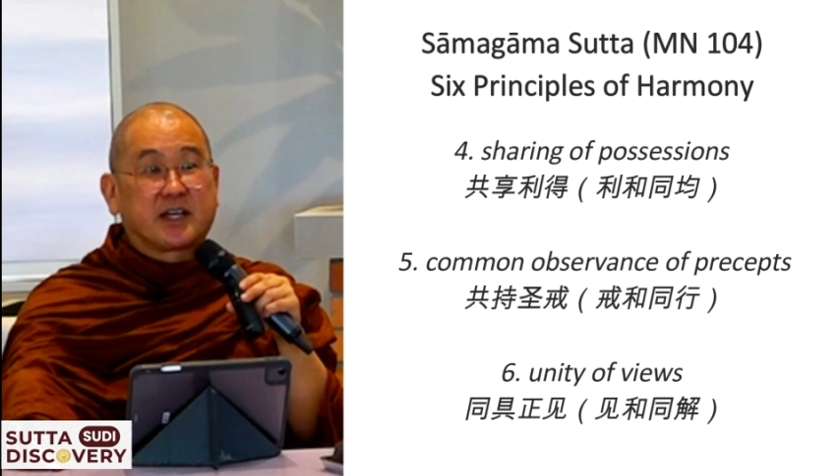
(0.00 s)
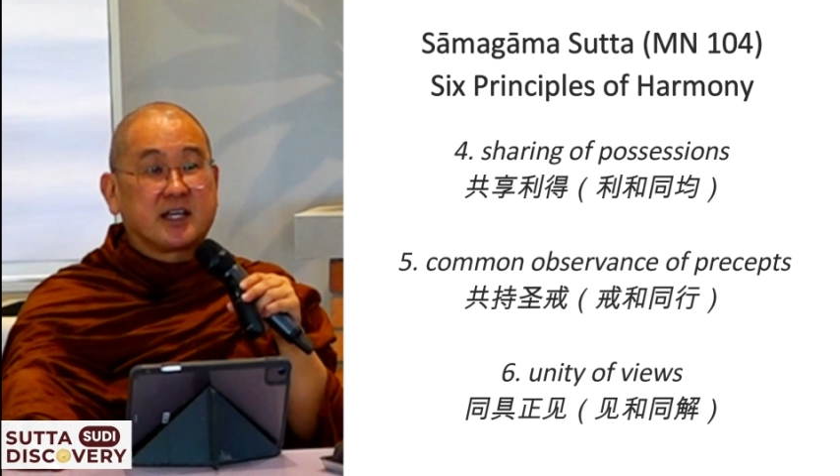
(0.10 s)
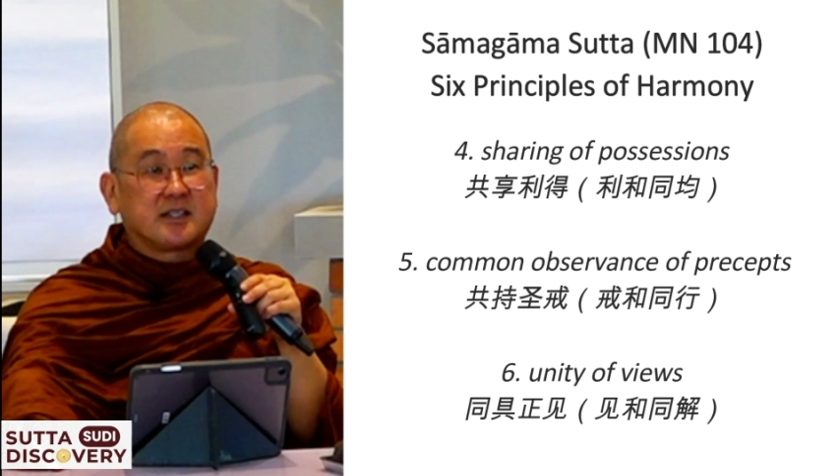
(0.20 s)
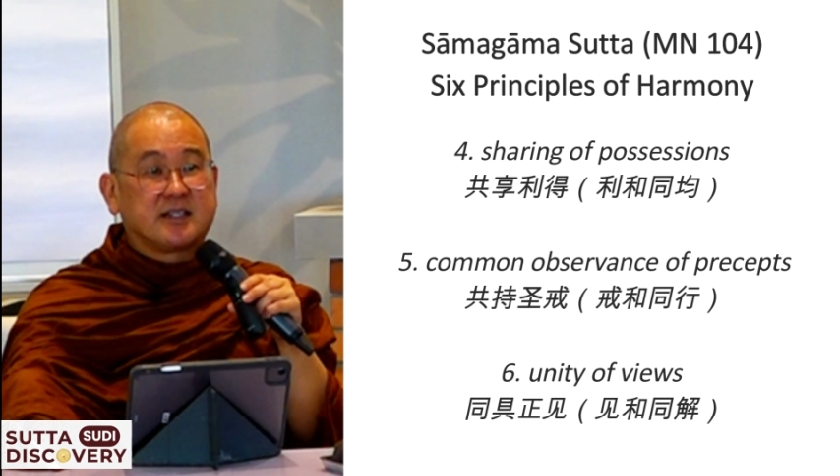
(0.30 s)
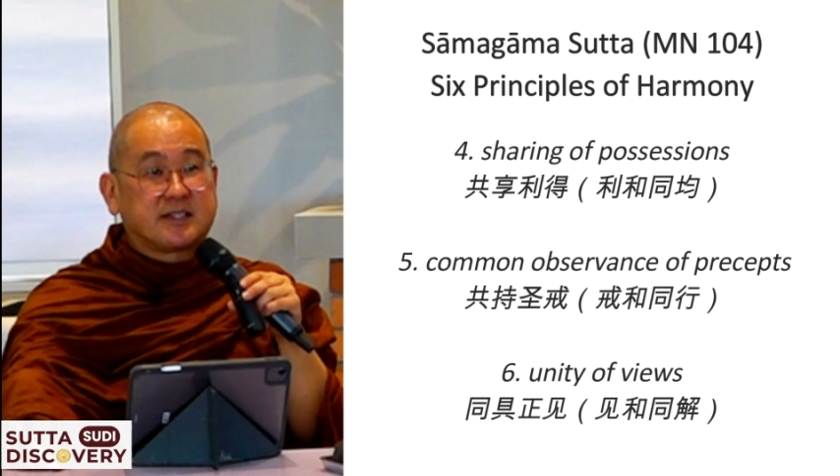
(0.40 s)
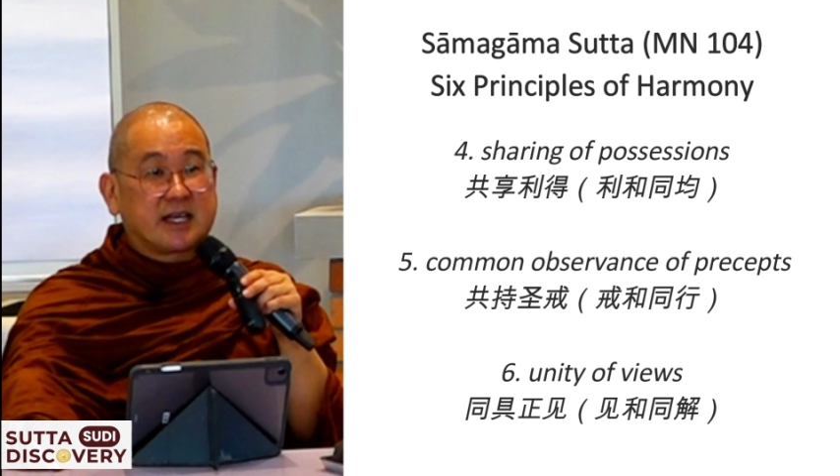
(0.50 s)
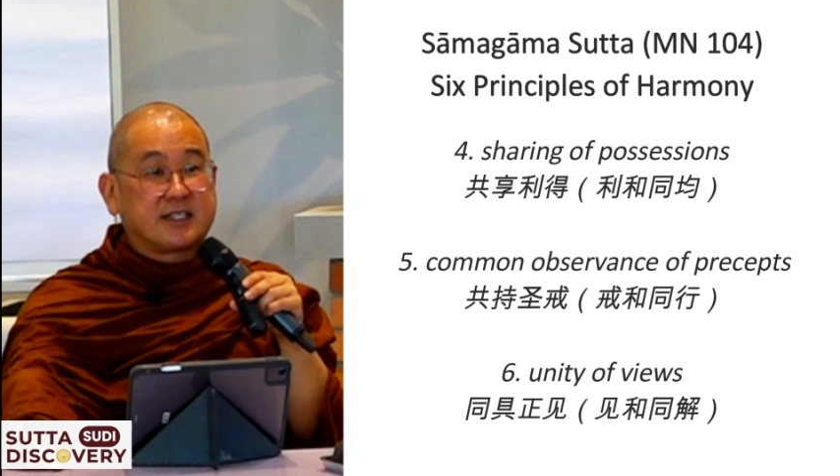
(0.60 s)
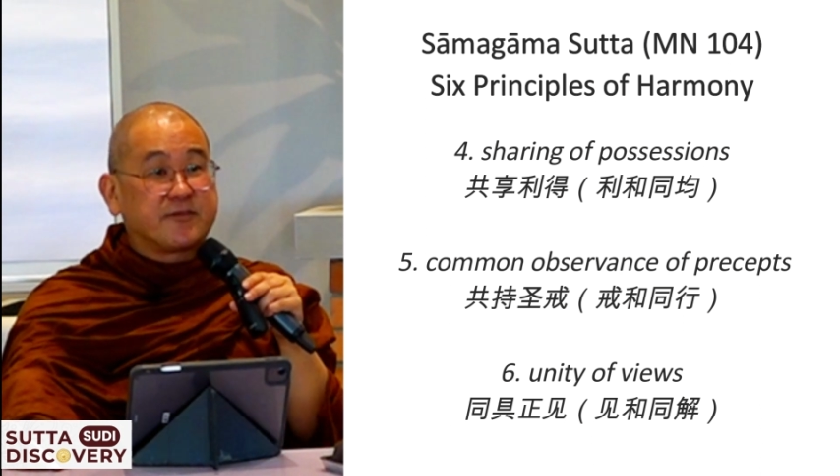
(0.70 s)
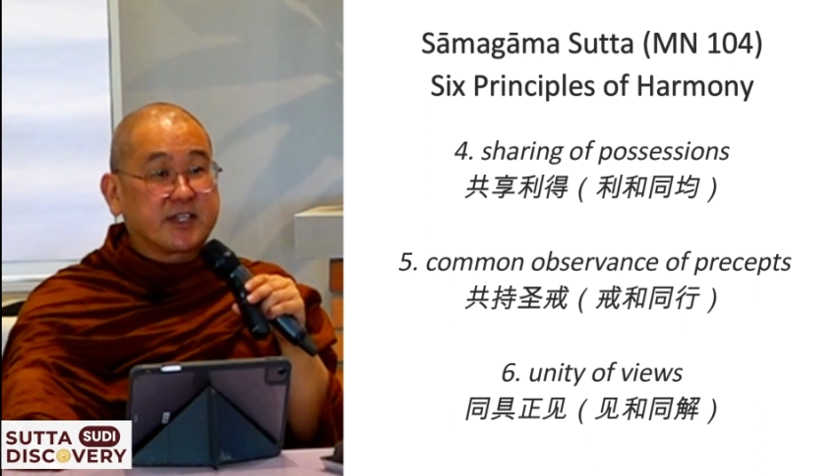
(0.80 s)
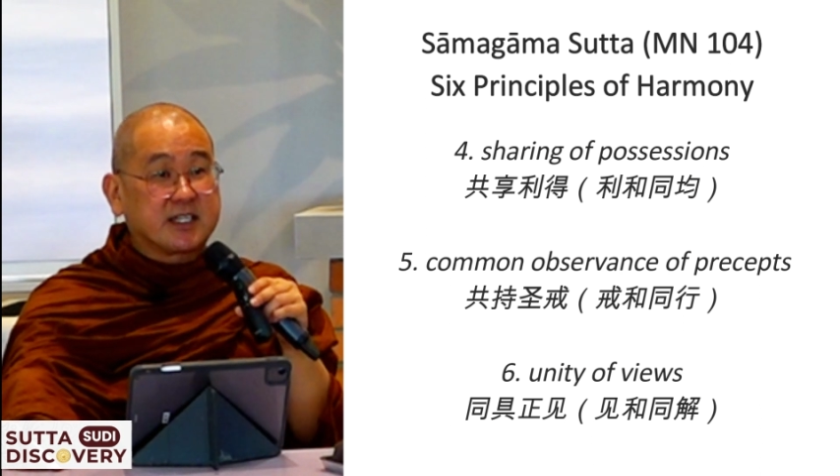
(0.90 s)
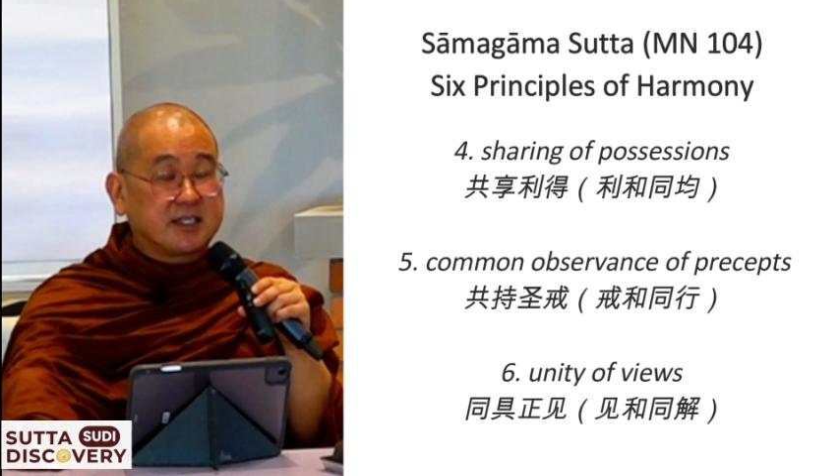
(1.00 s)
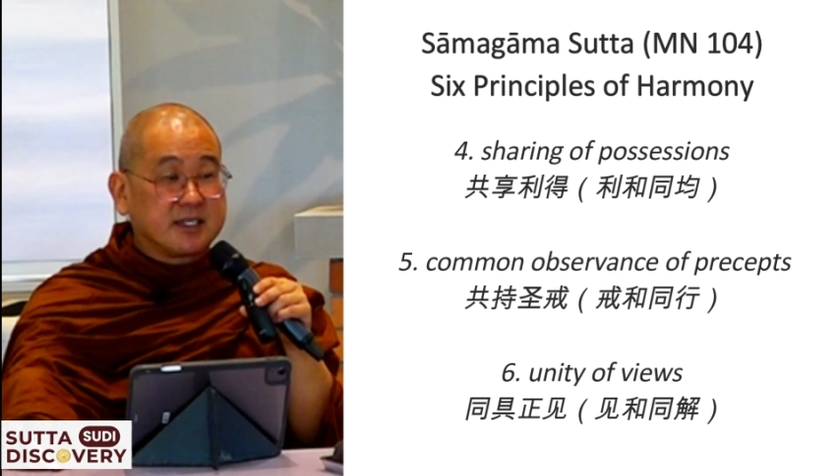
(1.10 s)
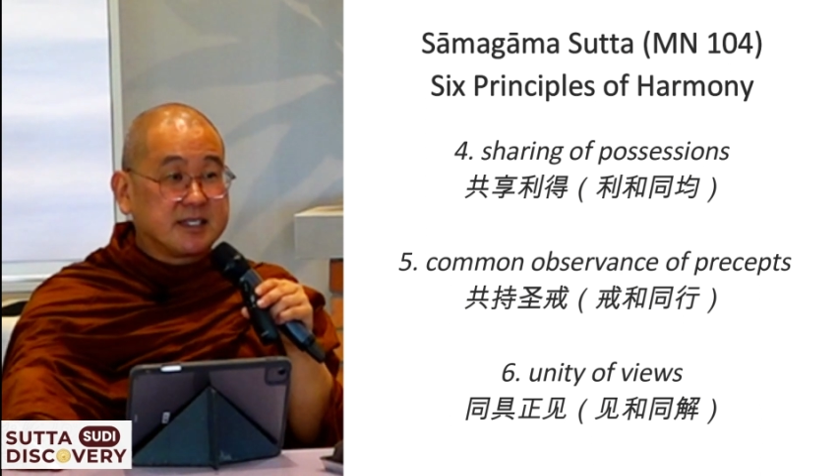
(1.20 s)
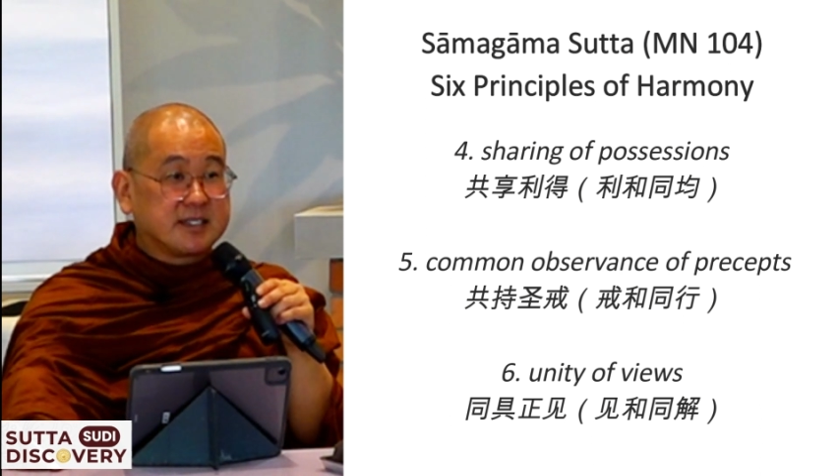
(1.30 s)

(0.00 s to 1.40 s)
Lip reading: okay? Is that difficult?